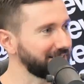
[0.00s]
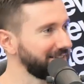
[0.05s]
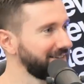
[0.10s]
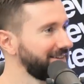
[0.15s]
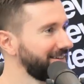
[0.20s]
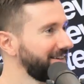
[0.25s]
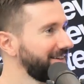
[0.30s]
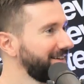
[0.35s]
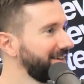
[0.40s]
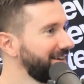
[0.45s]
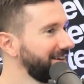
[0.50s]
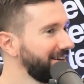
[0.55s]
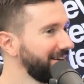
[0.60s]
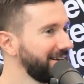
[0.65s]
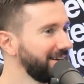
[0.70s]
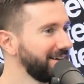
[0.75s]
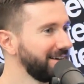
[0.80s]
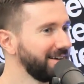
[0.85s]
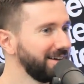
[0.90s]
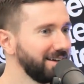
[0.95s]

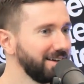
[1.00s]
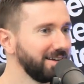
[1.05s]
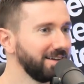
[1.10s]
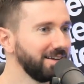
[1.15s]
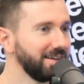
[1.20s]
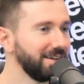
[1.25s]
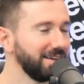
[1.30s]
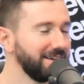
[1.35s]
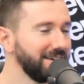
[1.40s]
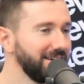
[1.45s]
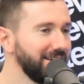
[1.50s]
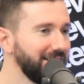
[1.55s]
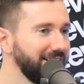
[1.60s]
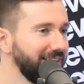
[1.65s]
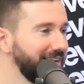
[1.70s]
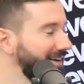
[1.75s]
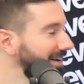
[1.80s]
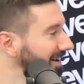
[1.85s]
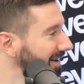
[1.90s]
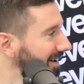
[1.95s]

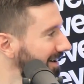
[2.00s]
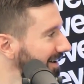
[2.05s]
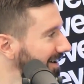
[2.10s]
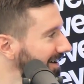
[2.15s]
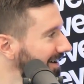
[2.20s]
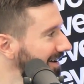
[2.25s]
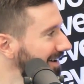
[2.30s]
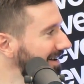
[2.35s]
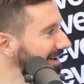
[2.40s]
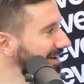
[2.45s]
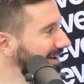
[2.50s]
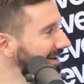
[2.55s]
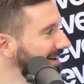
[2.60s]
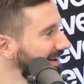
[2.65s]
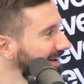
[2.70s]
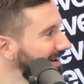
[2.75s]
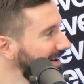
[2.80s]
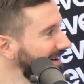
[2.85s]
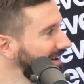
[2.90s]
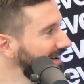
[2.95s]

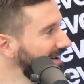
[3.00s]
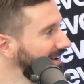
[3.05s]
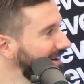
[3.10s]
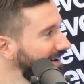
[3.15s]
The person shown says nothing.